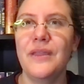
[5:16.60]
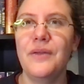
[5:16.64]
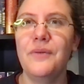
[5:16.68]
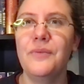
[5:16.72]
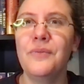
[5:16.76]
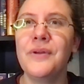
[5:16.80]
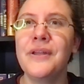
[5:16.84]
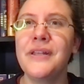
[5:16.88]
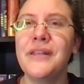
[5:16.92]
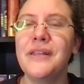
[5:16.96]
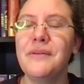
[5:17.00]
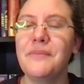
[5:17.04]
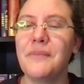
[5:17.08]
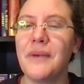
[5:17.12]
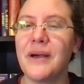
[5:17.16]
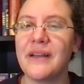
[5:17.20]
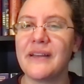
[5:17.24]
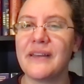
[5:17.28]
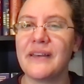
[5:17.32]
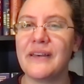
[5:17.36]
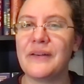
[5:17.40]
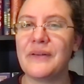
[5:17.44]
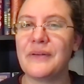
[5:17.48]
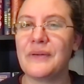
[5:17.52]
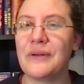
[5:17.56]
reading
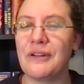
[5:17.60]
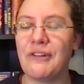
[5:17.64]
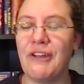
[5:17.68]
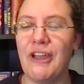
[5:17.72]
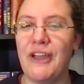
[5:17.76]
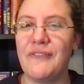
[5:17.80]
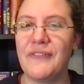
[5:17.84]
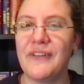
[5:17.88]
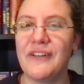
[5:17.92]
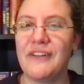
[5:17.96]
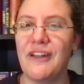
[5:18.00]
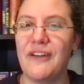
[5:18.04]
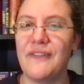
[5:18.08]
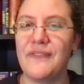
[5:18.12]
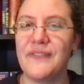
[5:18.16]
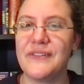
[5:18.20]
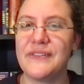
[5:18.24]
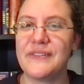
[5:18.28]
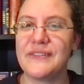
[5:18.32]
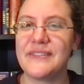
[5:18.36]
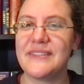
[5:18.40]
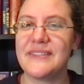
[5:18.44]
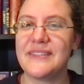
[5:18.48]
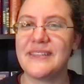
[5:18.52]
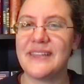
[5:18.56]
manga or graphic
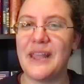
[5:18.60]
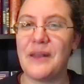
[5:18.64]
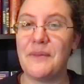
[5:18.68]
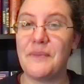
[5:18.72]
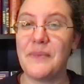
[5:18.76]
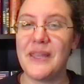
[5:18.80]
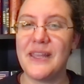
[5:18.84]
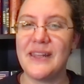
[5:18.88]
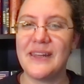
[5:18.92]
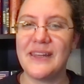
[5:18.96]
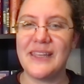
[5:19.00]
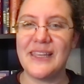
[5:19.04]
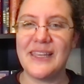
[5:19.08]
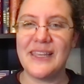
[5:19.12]
novels can be an